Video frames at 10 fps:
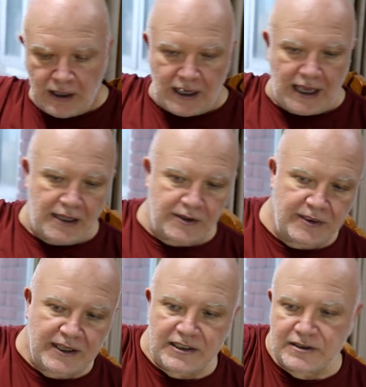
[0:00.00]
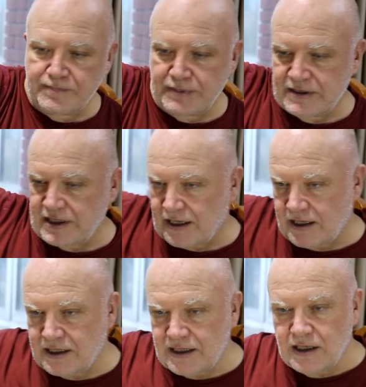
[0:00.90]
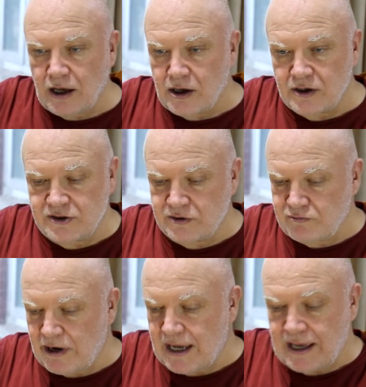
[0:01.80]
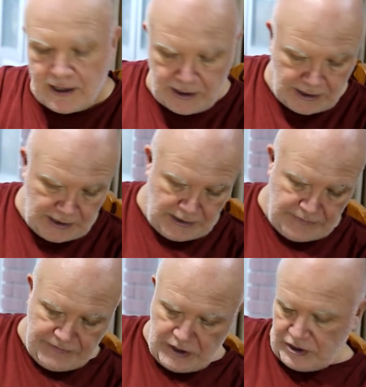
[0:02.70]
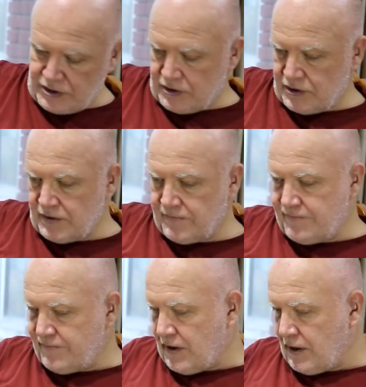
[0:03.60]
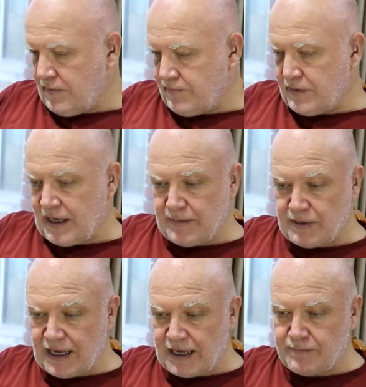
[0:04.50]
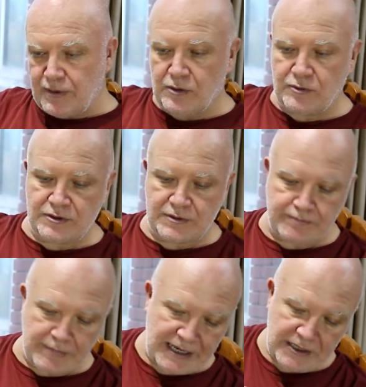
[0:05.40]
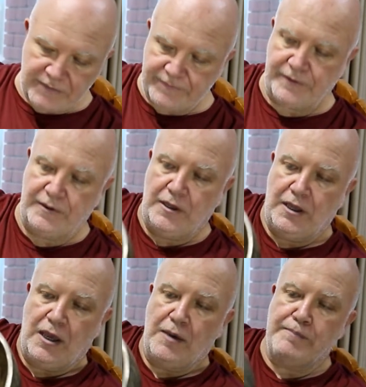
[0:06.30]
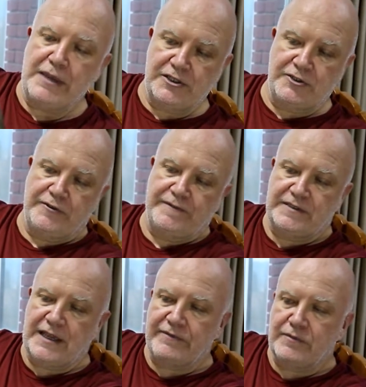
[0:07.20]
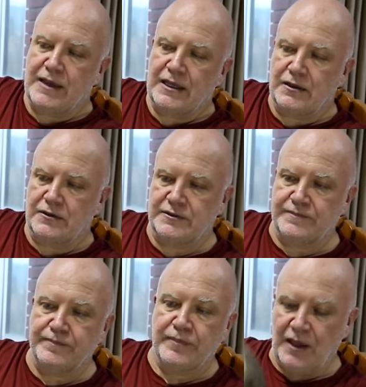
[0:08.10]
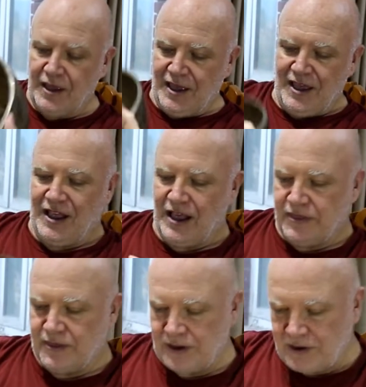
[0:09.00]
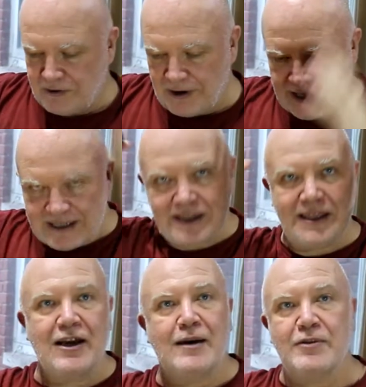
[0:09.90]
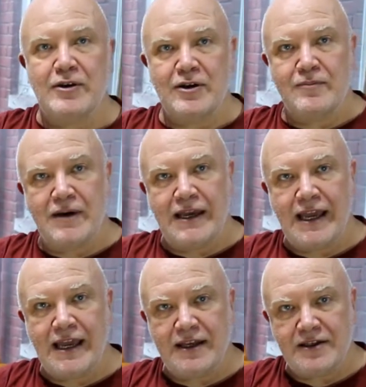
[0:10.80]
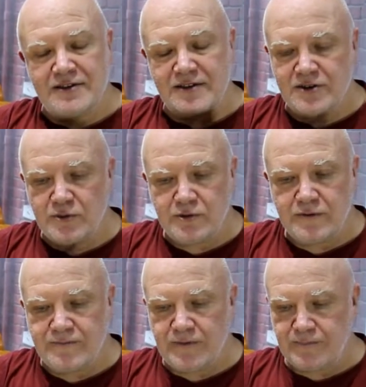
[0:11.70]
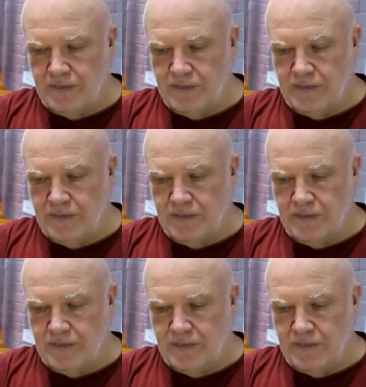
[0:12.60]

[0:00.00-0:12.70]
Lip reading: and these are particularly large and rare versions of the Himalayan bowls, made of a mixture of 7 metals. The crazy thing I'm doing on my head is a sort of